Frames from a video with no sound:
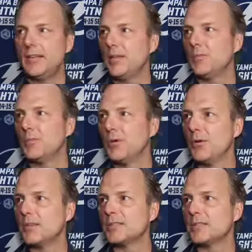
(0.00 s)
teams
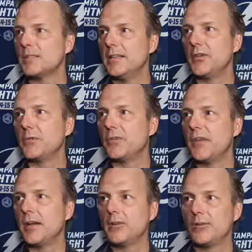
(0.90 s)
below us in their
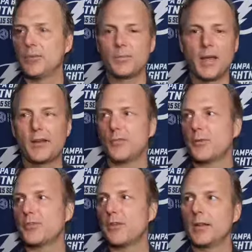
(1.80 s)
percentage. So as bad as
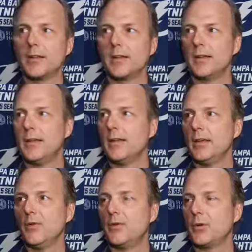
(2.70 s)
we're struggling,
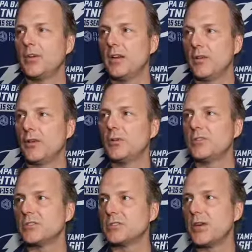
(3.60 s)
you know, 14 other
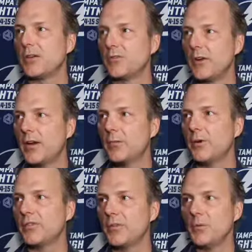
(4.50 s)
coaches are scratching their head
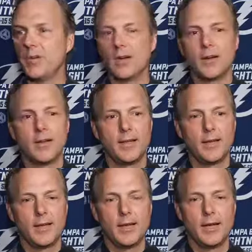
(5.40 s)
worse than we are.
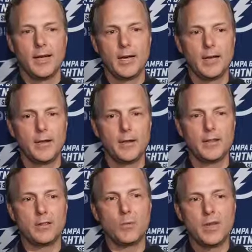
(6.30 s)
Uh,
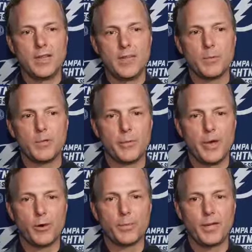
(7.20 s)
the one thing about the
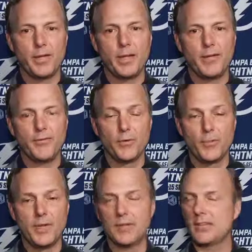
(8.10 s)
power play, for
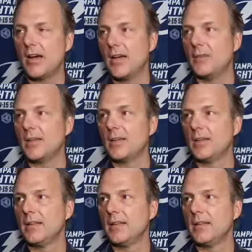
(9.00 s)
me, it's timing,